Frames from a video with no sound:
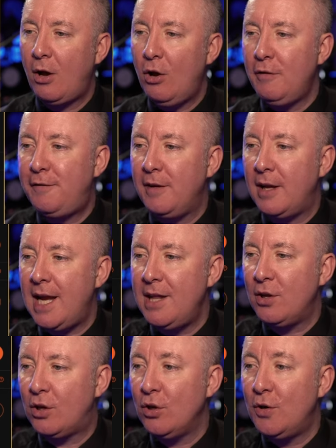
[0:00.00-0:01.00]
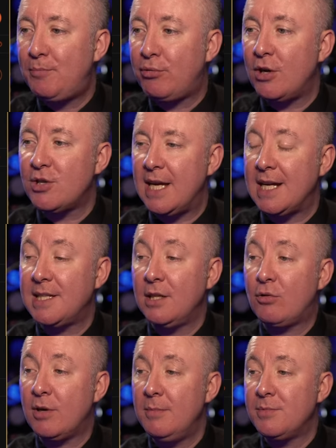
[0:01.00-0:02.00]
Hopefully, the good projects
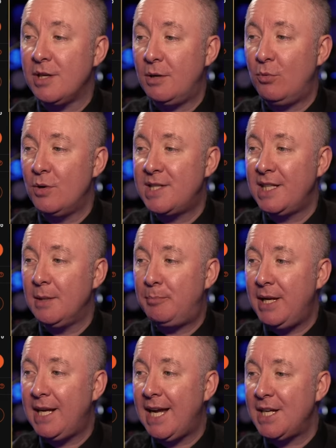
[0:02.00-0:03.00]
in crypto will see the big